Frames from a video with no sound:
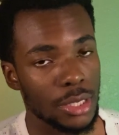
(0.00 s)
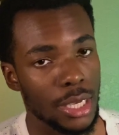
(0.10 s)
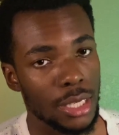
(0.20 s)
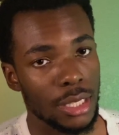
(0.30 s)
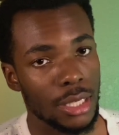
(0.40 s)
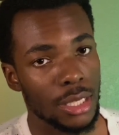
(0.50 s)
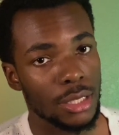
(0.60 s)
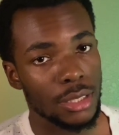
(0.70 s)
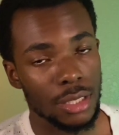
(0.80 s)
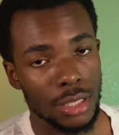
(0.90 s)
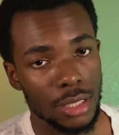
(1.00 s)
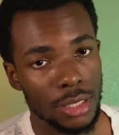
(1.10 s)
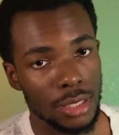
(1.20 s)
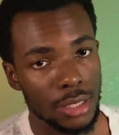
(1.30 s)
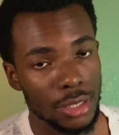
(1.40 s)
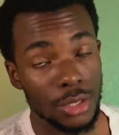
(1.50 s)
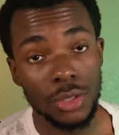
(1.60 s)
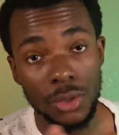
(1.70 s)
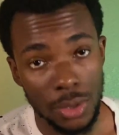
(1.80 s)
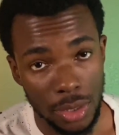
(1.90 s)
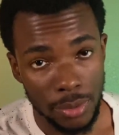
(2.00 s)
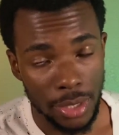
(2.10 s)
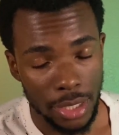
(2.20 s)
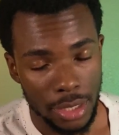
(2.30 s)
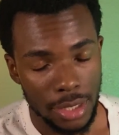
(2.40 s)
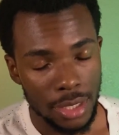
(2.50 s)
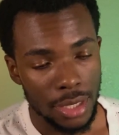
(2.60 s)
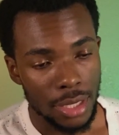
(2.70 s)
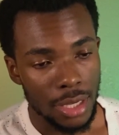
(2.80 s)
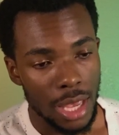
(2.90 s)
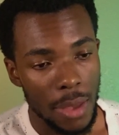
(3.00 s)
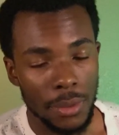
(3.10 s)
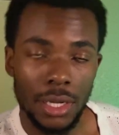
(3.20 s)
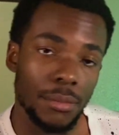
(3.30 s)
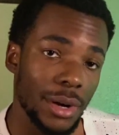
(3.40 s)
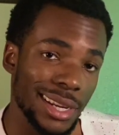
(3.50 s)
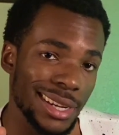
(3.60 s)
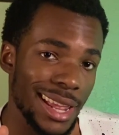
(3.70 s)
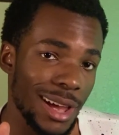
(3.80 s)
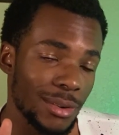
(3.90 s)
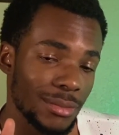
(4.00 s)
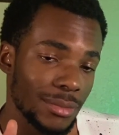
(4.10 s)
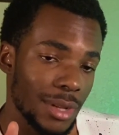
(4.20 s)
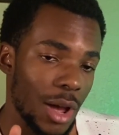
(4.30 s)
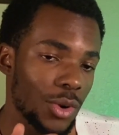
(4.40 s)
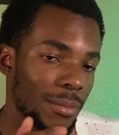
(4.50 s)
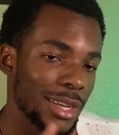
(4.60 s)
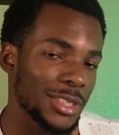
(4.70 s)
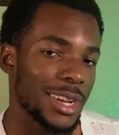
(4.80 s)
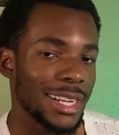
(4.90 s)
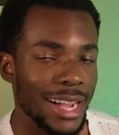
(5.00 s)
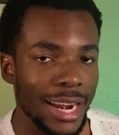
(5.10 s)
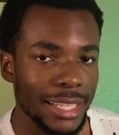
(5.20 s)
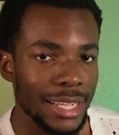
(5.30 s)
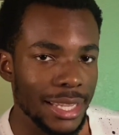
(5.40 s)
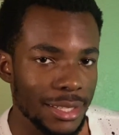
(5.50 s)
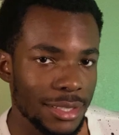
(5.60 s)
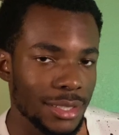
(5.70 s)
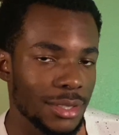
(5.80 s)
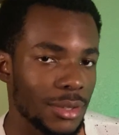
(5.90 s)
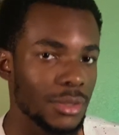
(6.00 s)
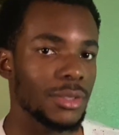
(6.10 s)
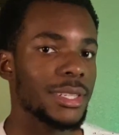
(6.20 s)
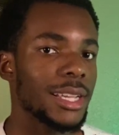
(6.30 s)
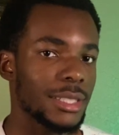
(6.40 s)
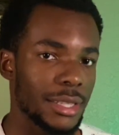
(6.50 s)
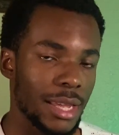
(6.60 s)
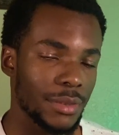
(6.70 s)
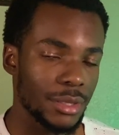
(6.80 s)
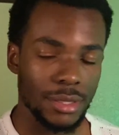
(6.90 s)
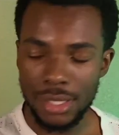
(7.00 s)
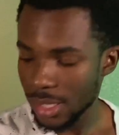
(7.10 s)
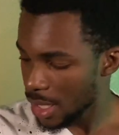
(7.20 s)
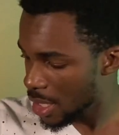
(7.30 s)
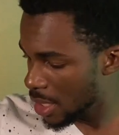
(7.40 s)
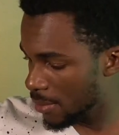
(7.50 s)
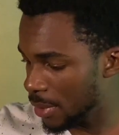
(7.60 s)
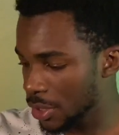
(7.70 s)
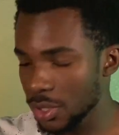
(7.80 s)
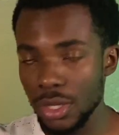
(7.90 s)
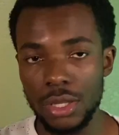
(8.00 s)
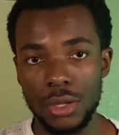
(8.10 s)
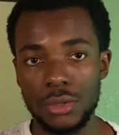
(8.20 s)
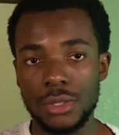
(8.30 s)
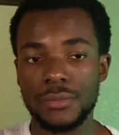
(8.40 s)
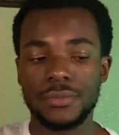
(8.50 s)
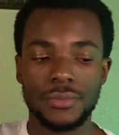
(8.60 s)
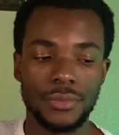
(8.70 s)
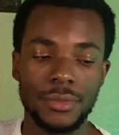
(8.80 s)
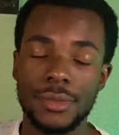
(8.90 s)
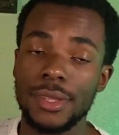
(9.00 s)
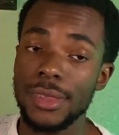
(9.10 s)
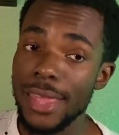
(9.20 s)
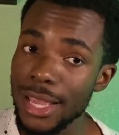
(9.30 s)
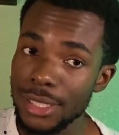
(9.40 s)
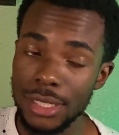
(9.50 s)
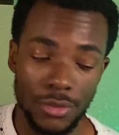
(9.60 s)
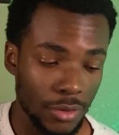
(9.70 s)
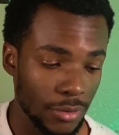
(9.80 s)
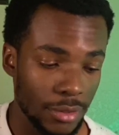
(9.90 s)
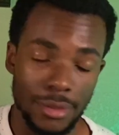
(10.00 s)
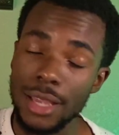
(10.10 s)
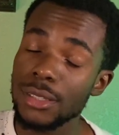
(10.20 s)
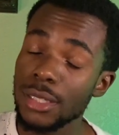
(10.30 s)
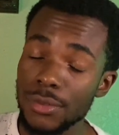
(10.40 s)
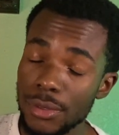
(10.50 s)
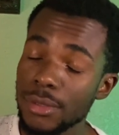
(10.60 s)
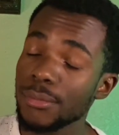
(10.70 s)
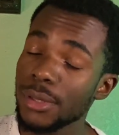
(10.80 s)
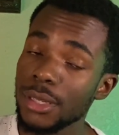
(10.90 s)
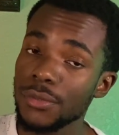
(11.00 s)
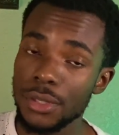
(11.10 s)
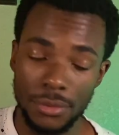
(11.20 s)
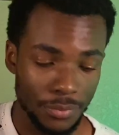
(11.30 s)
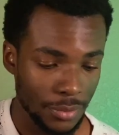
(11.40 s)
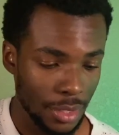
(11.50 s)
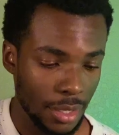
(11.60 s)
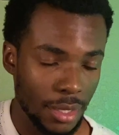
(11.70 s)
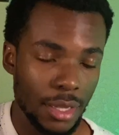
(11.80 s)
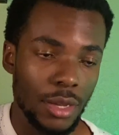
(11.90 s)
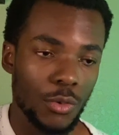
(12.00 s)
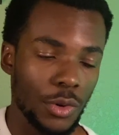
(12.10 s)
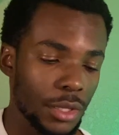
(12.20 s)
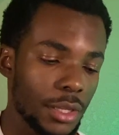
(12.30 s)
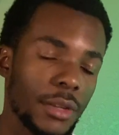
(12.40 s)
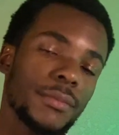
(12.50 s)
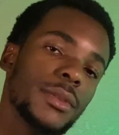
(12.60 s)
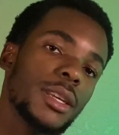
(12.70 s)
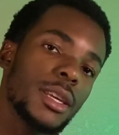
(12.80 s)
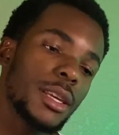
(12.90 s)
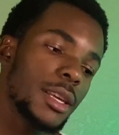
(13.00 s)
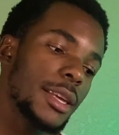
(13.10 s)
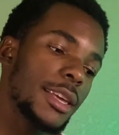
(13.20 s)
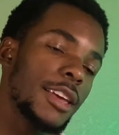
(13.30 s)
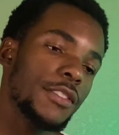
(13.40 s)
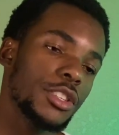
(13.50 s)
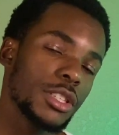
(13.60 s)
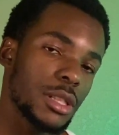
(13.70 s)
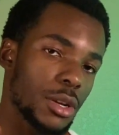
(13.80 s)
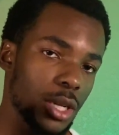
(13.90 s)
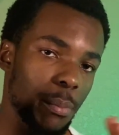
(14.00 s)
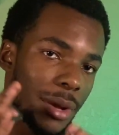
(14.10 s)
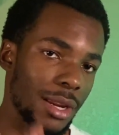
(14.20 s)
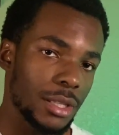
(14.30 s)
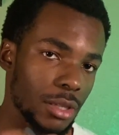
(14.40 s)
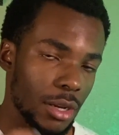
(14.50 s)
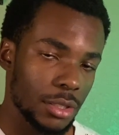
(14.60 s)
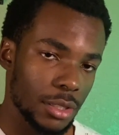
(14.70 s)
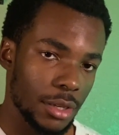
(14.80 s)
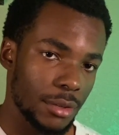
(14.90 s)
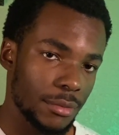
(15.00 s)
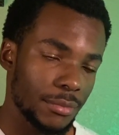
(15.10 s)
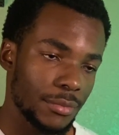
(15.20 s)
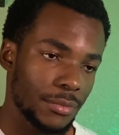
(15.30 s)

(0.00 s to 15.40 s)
yet to YouTube yet. I'm gonna break it down. I want to make sure I got it at least, so you guys can have it. But solos, that's a different playing field. Really, if you just learn the pentatonic scale